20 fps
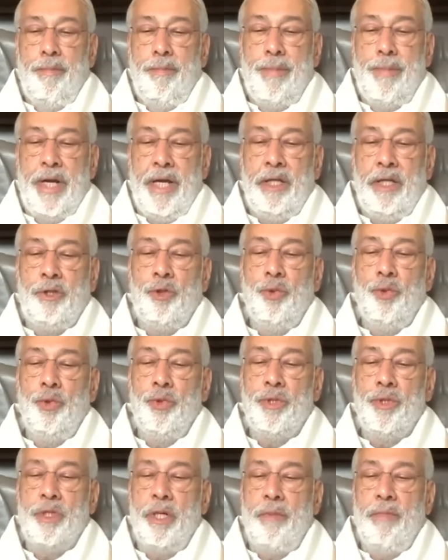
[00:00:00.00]

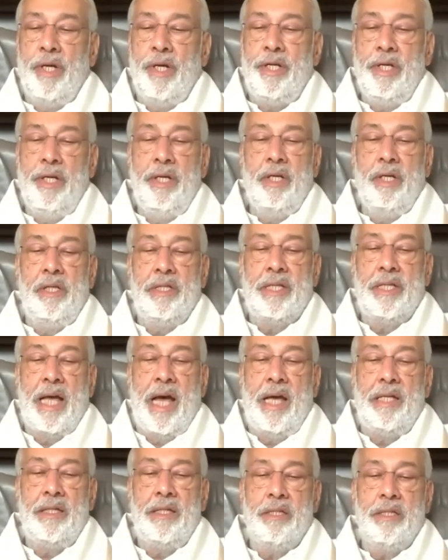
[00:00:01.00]
Breakthroughs in material
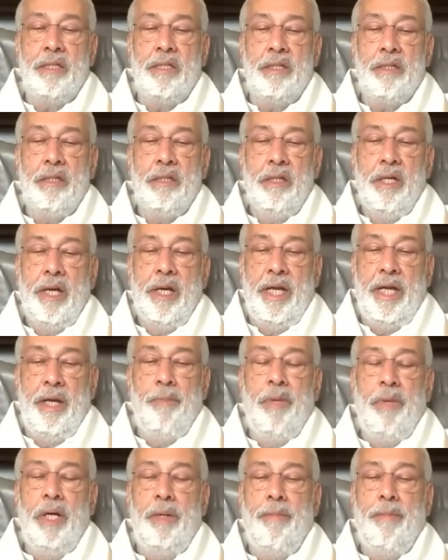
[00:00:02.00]
science
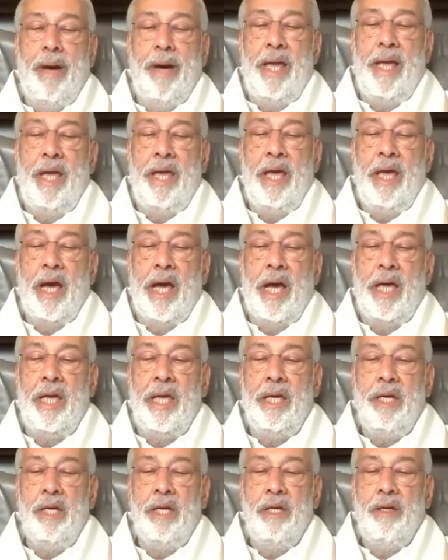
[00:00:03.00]
enabled by
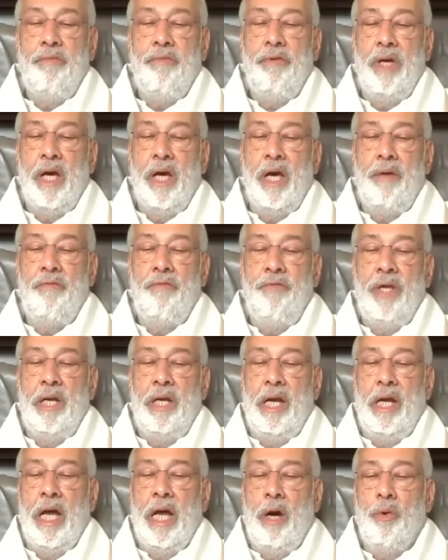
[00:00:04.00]
AI
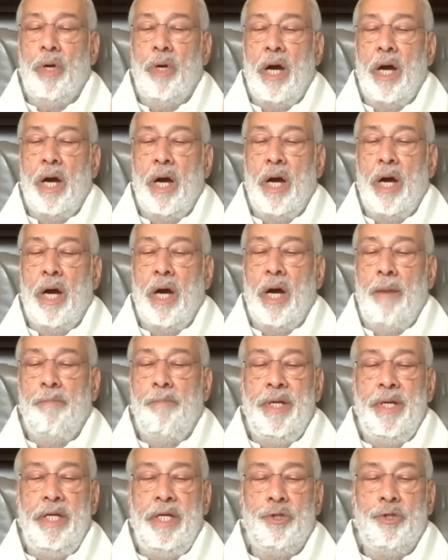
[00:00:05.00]
will allow
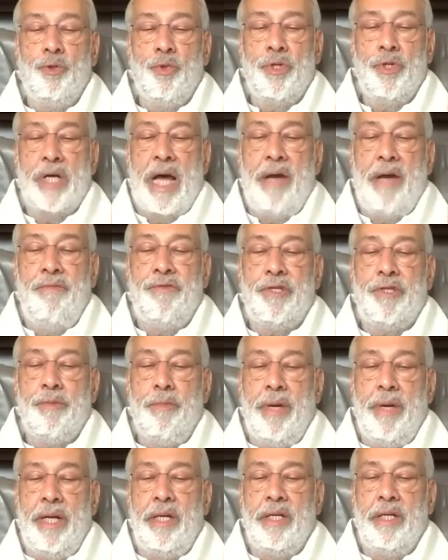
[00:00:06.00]
companies to drive
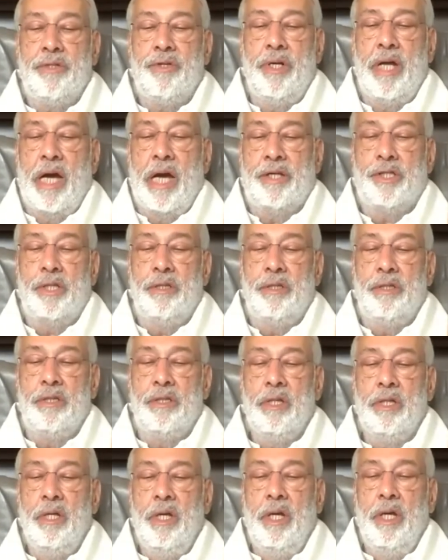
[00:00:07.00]
tremendous
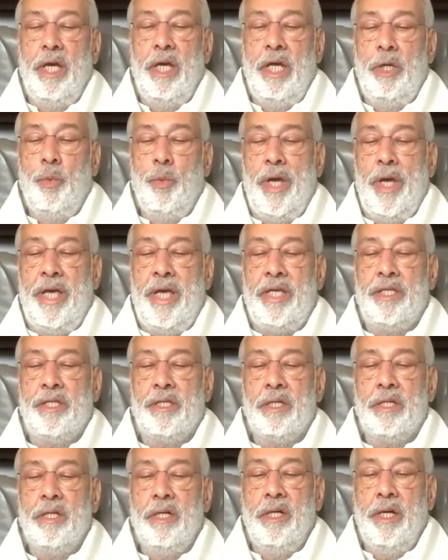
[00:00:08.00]
reductions in waste
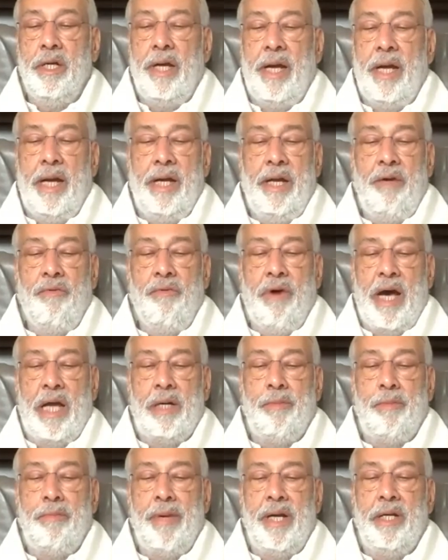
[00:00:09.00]
and
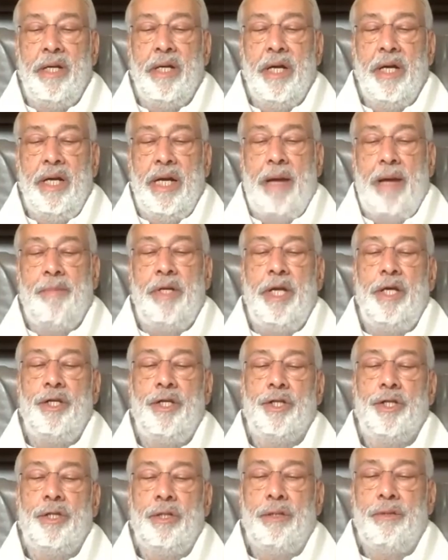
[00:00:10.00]
environment
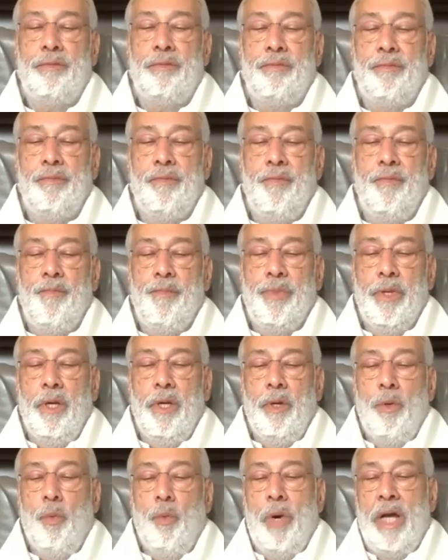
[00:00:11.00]
contamination.
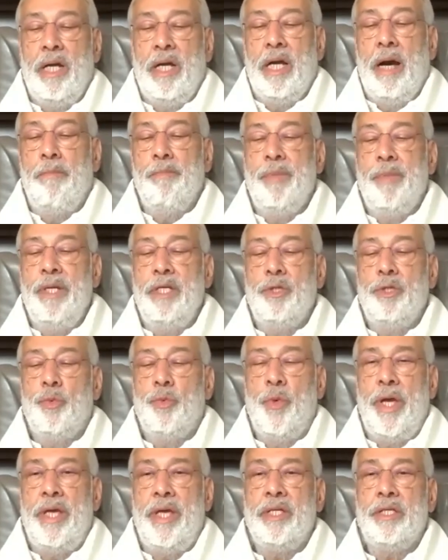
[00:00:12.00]
One company's
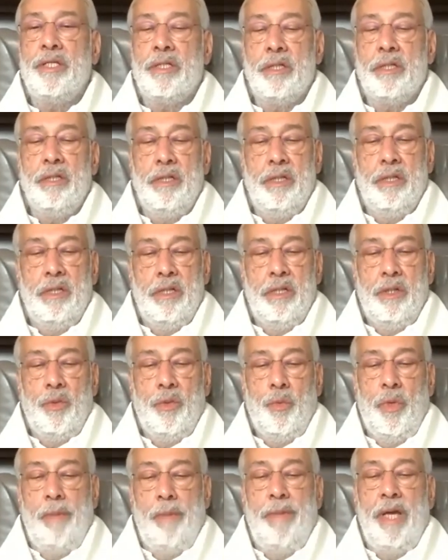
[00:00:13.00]
waste
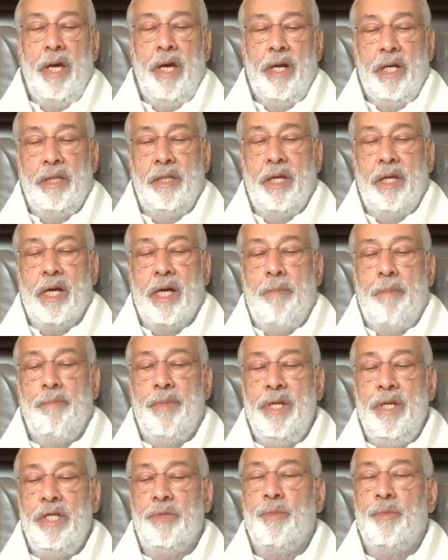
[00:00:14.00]
will be another
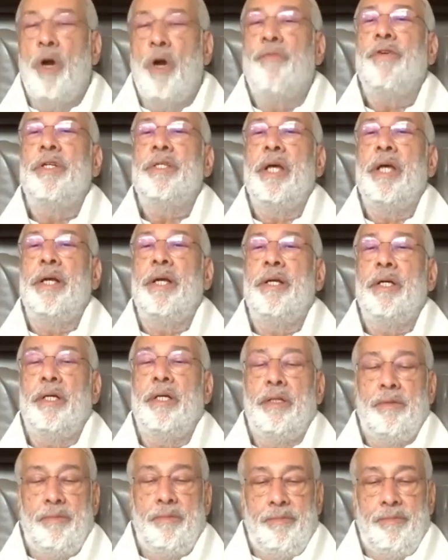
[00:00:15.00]
company's profit center.